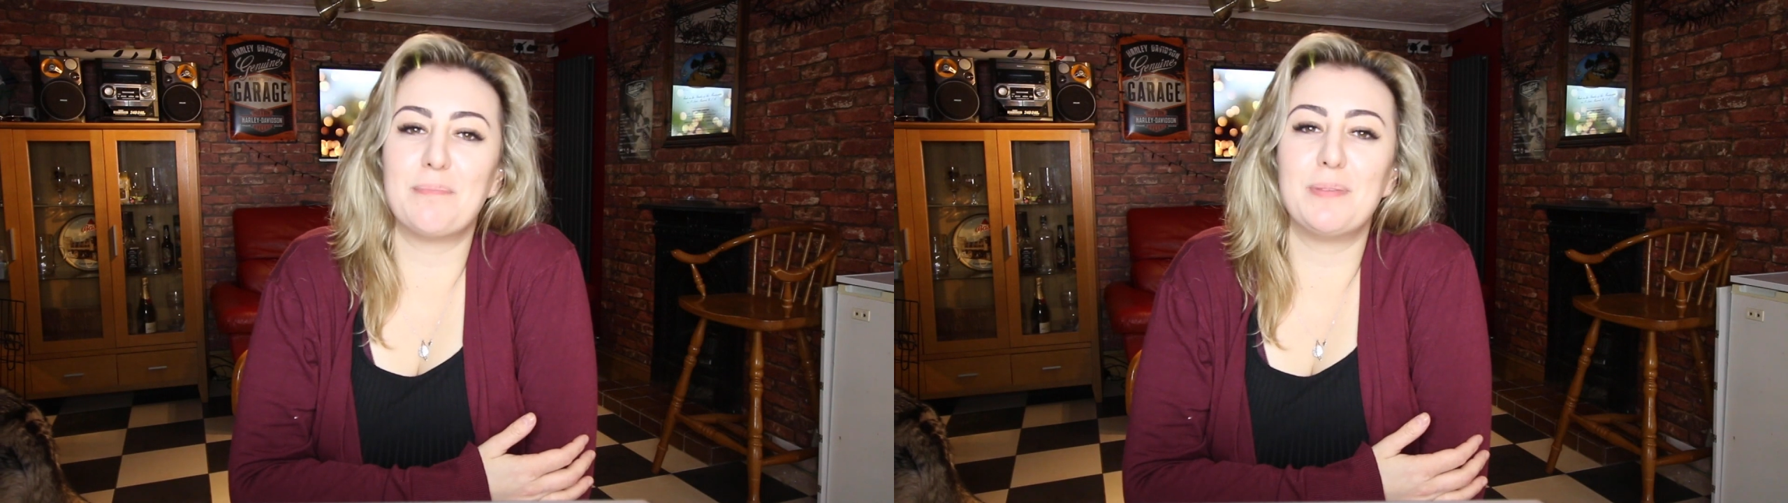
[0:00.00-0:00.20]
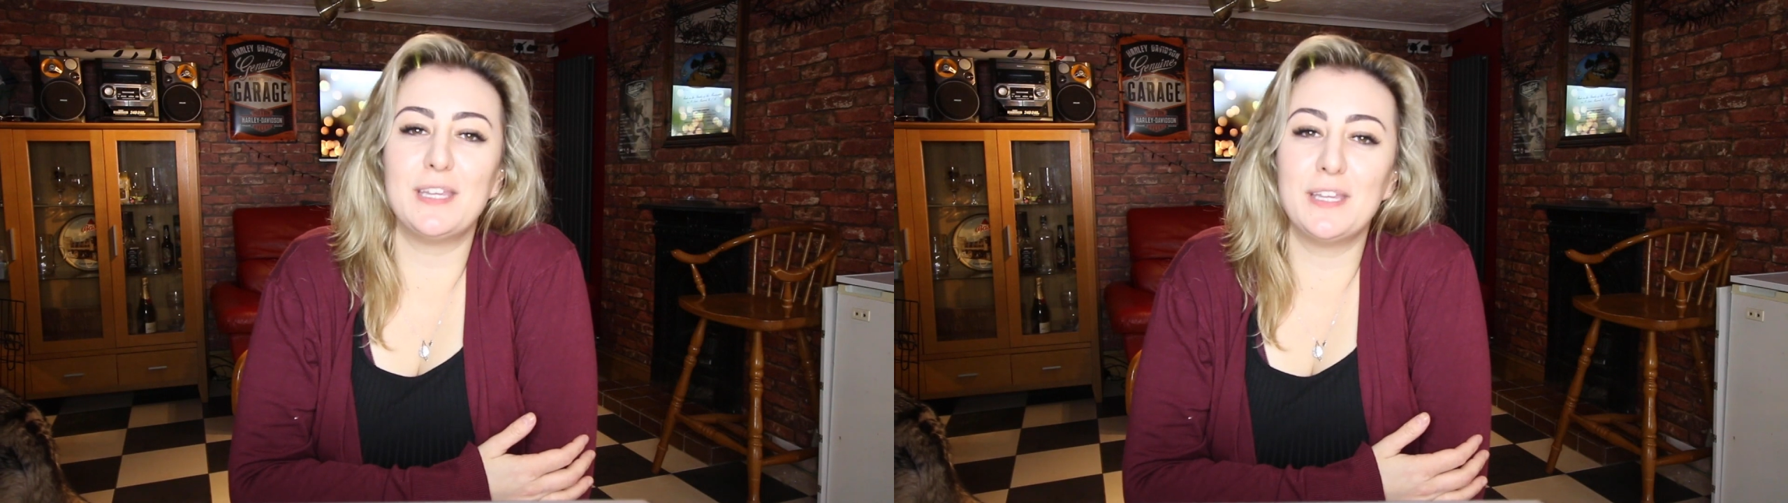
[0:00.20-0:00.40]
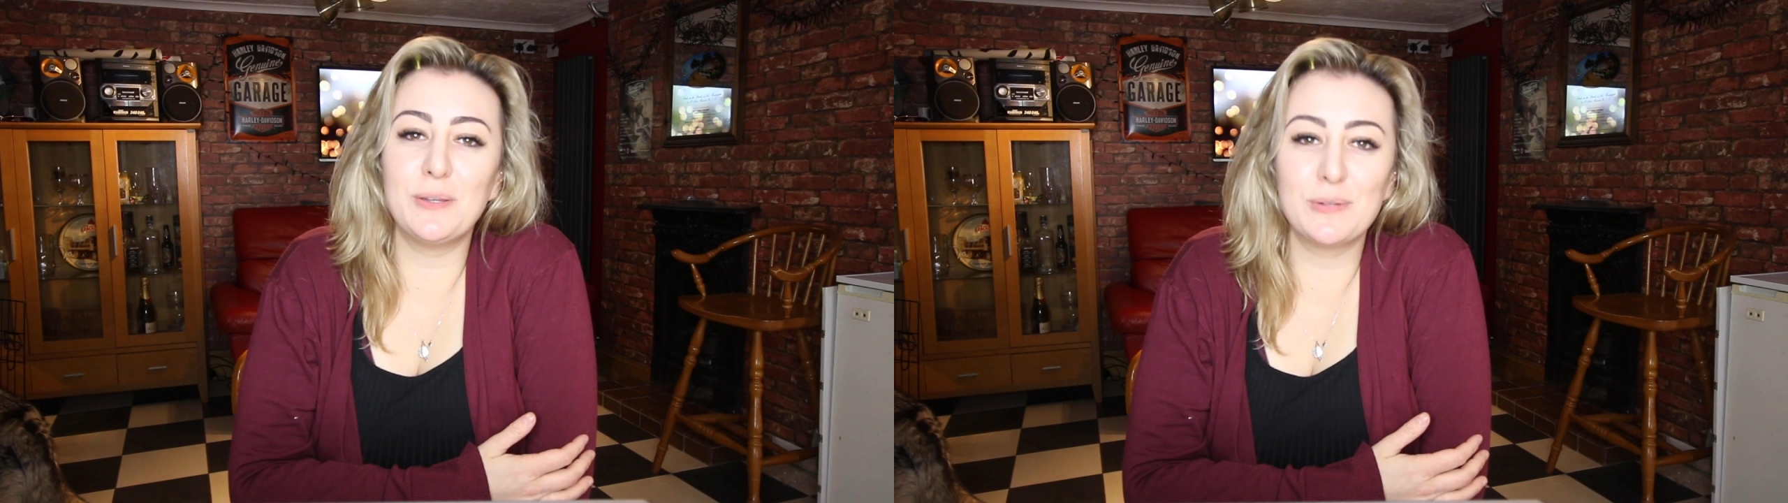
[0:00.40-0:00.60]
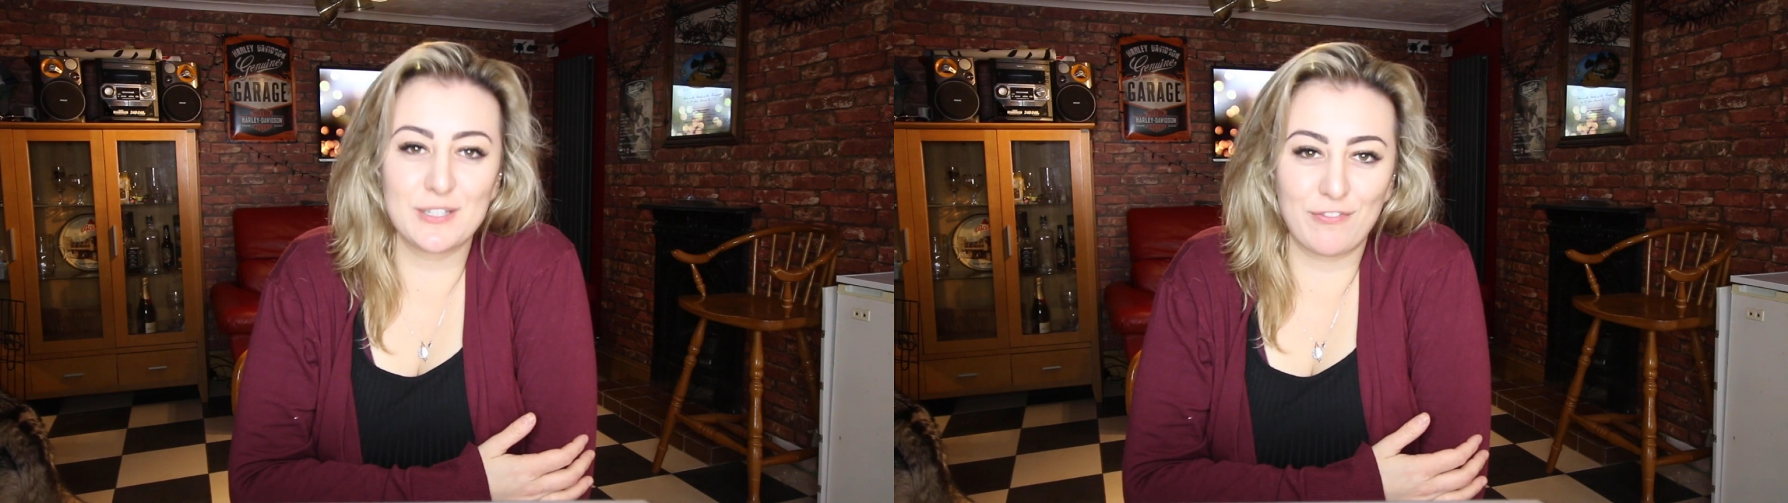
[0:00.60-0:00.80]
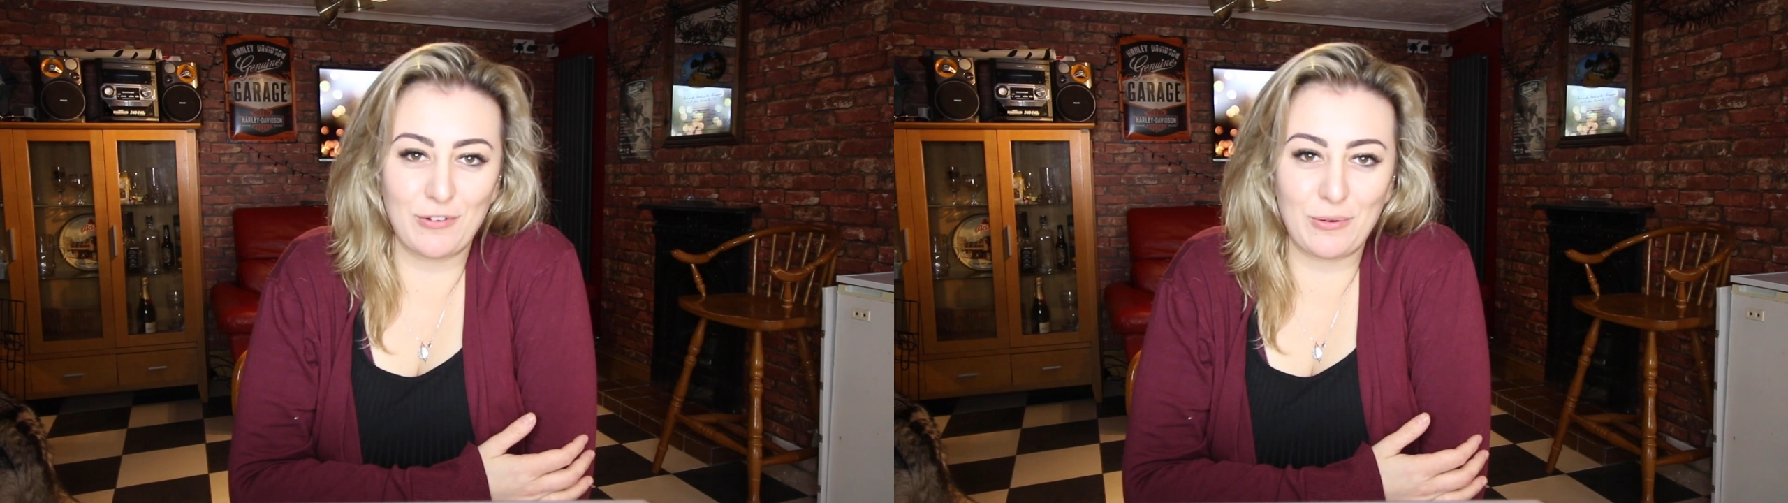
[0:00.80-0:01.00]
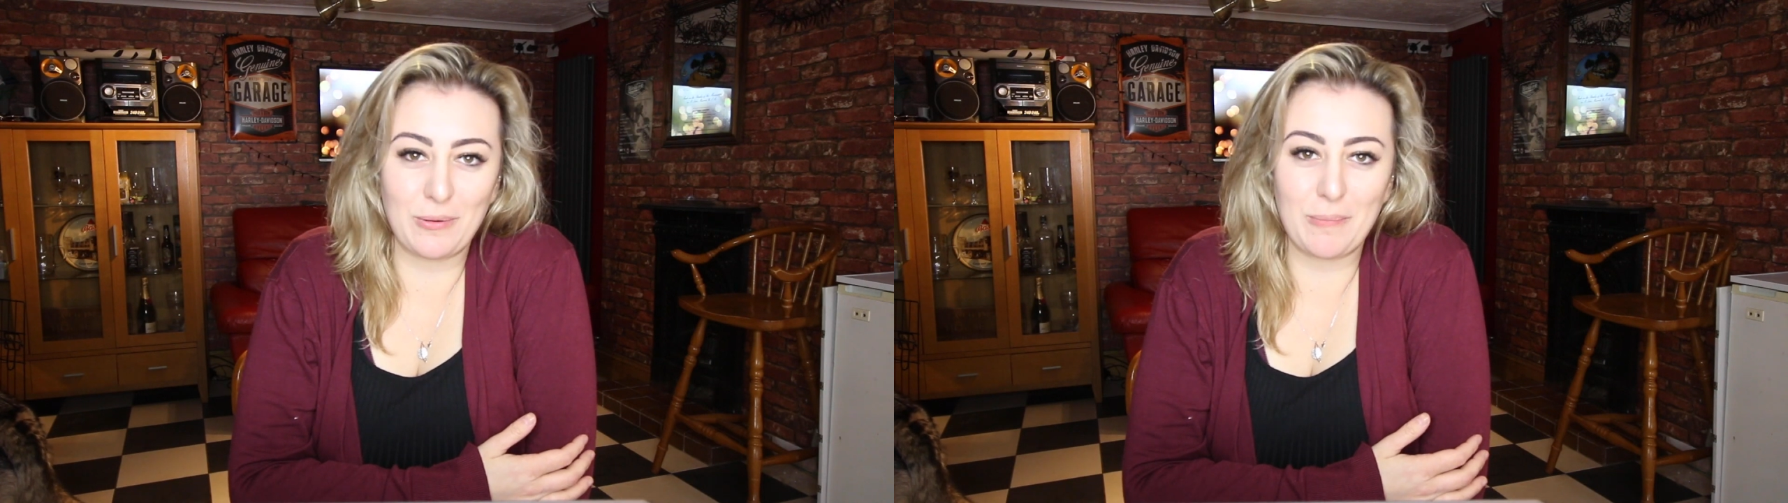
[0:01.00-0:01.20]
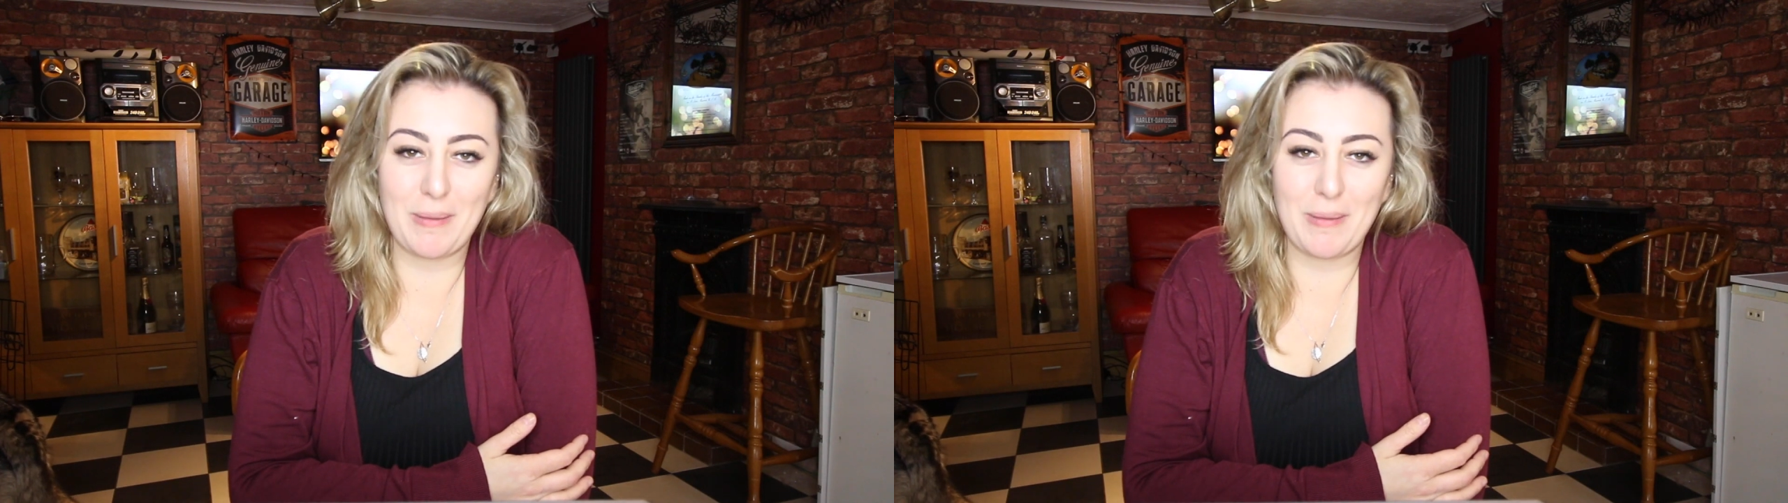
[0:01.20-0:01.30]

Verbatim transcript: beautiful